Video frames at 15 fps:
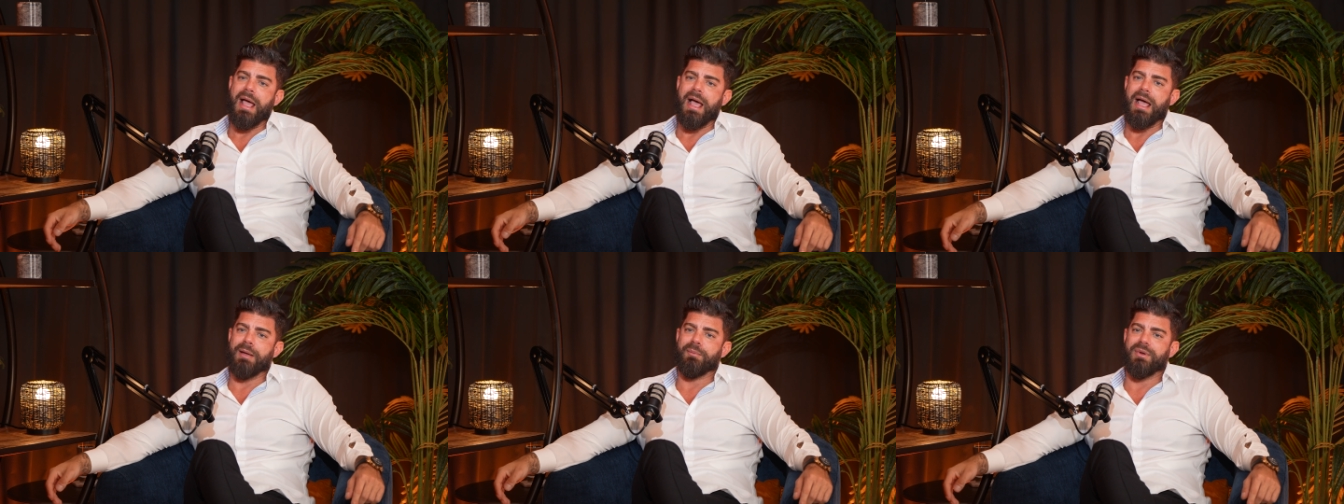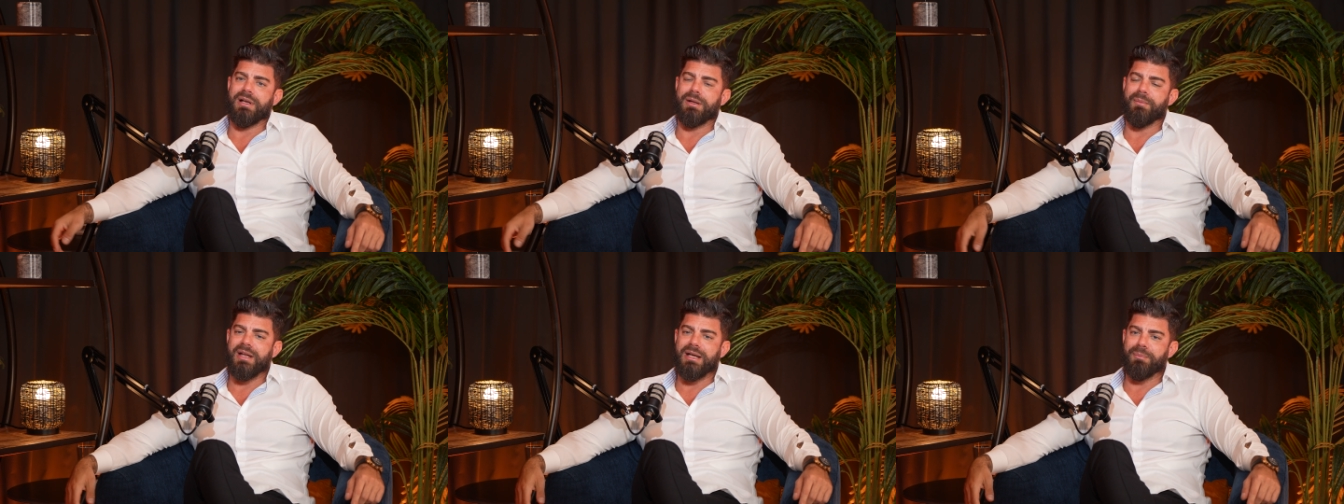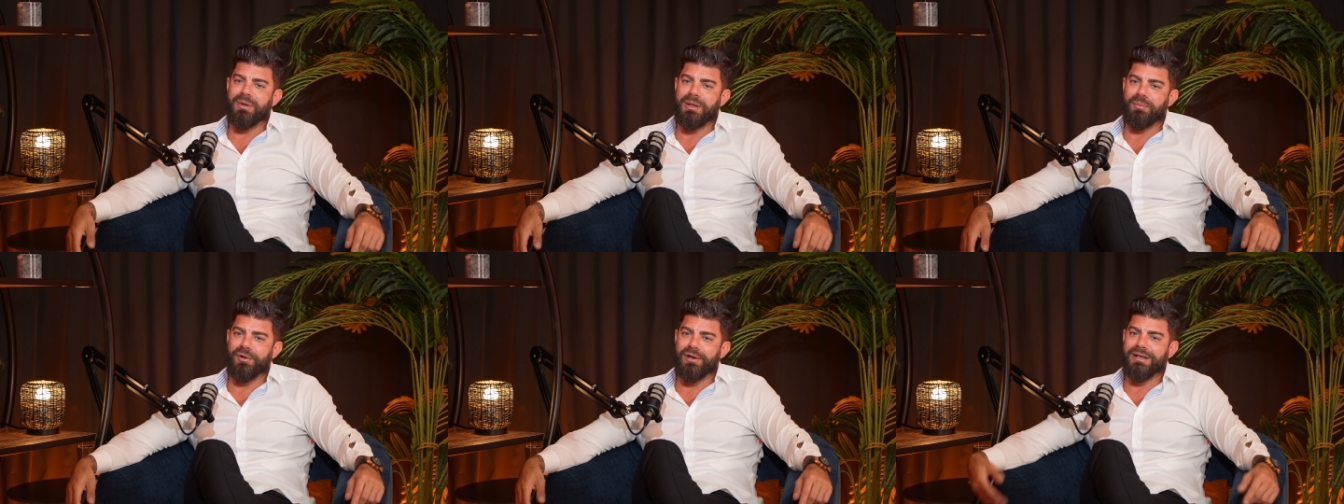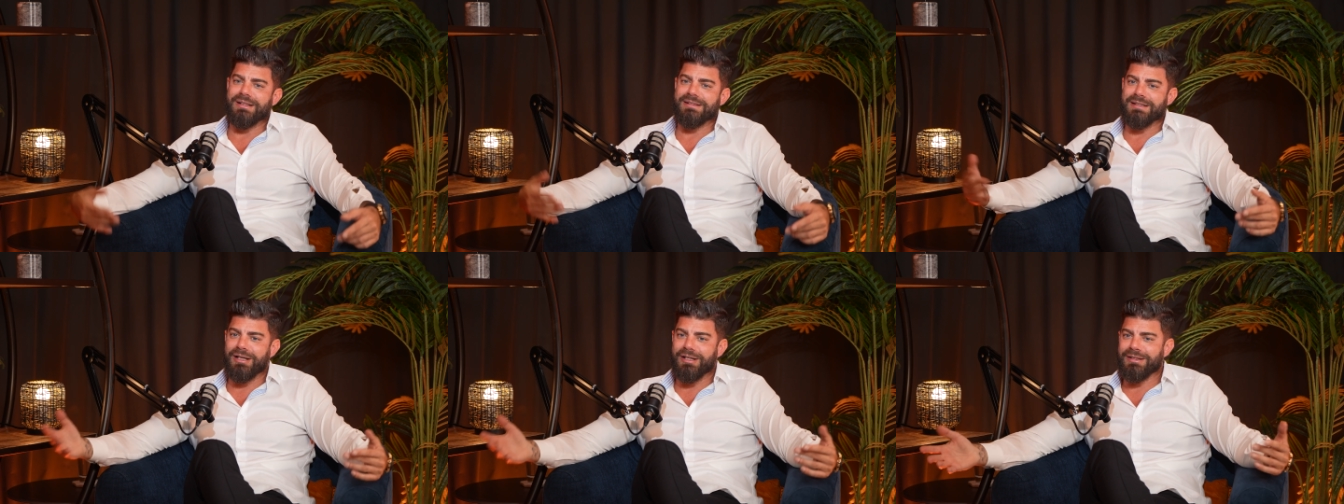I believe many people, and
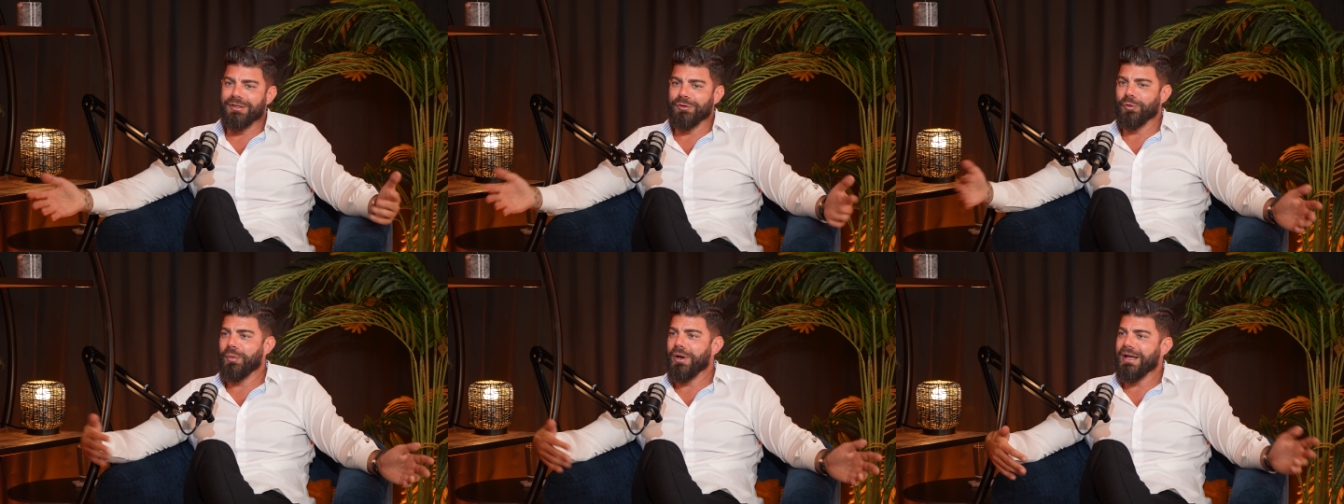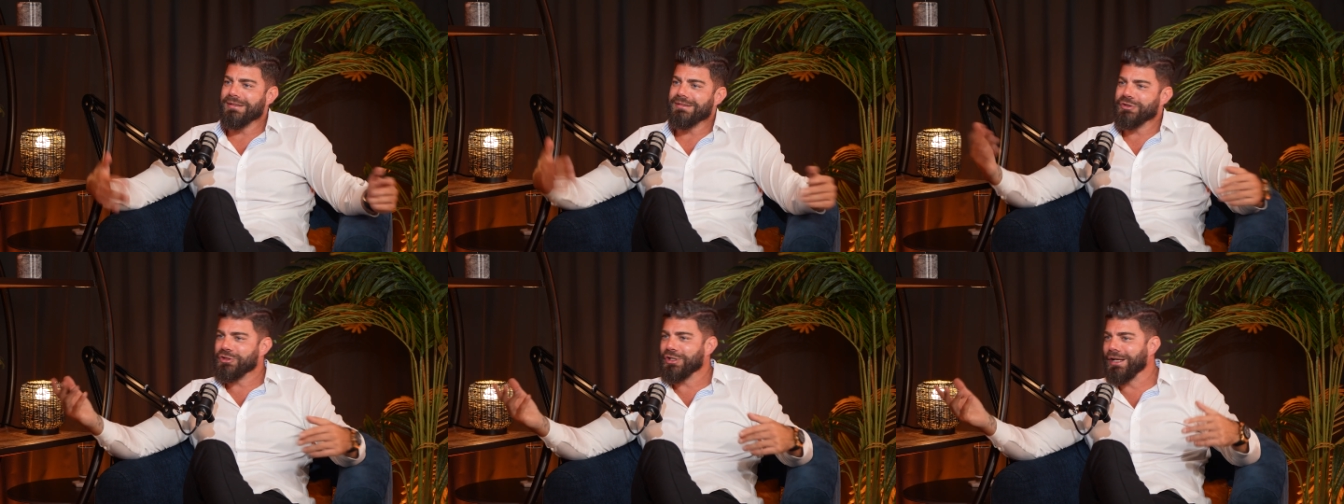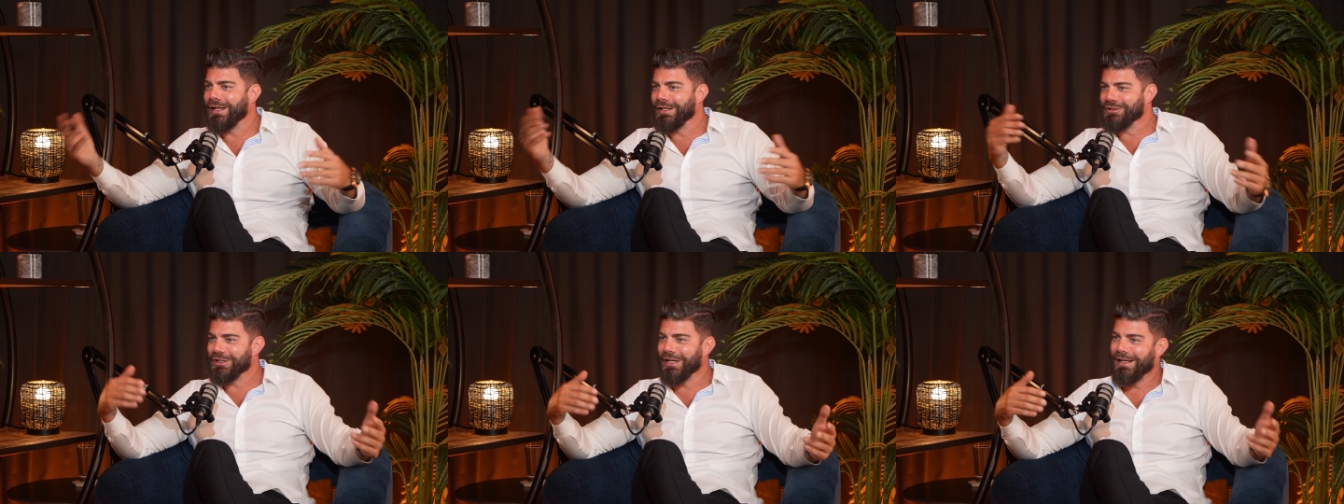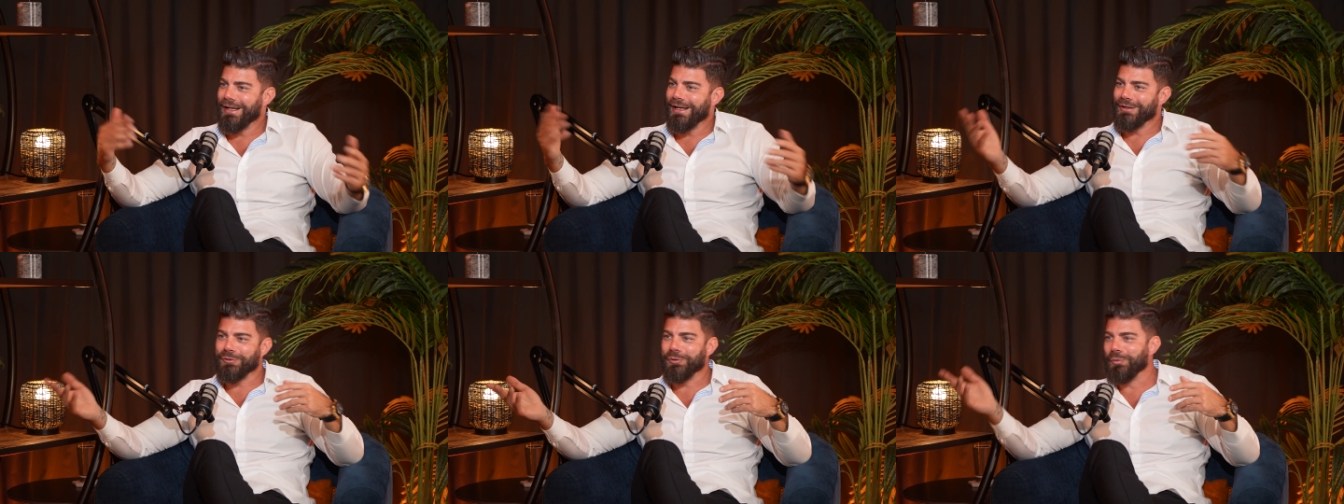it's a lot in Dubai, is inshallah,
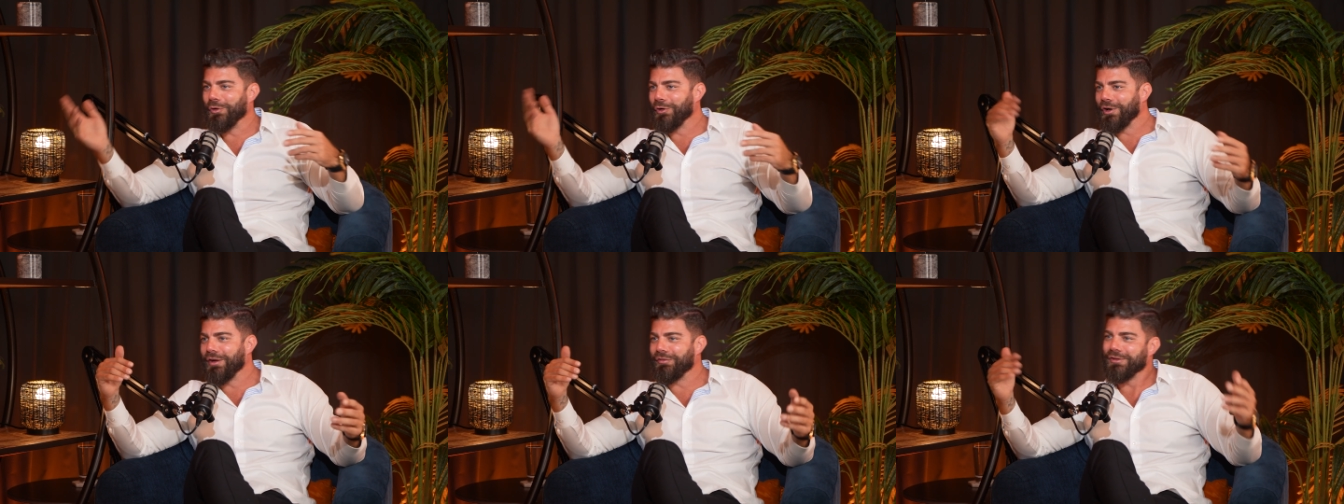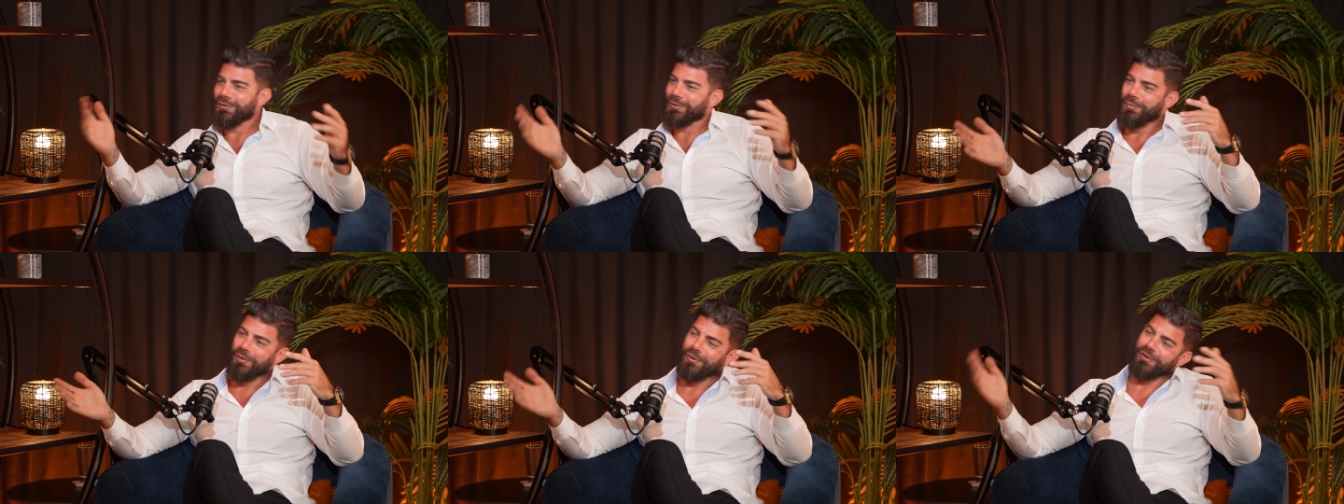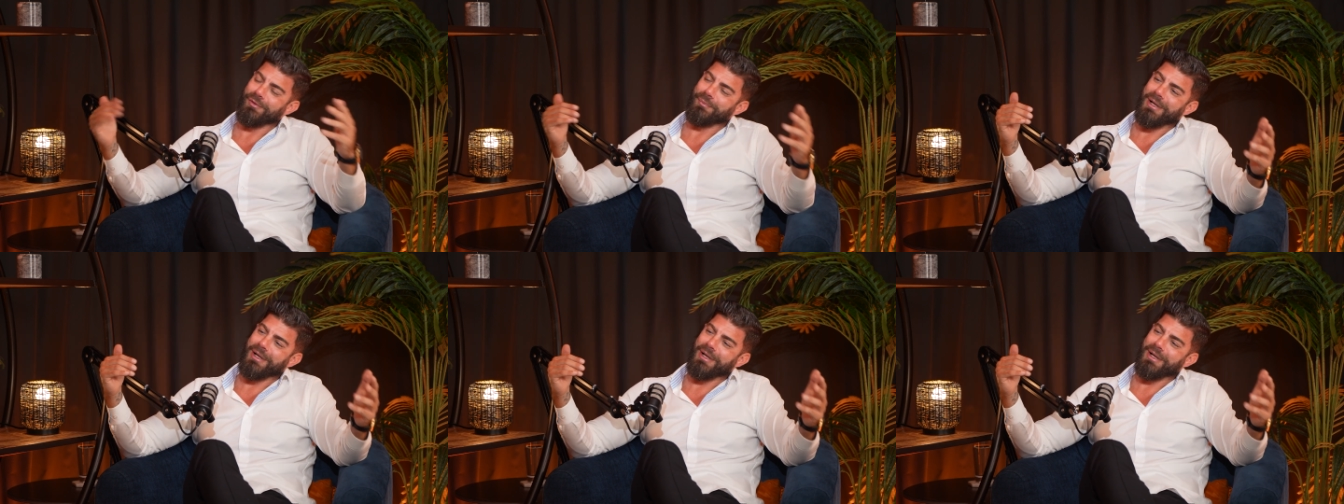and tomorrow, after tomorrow,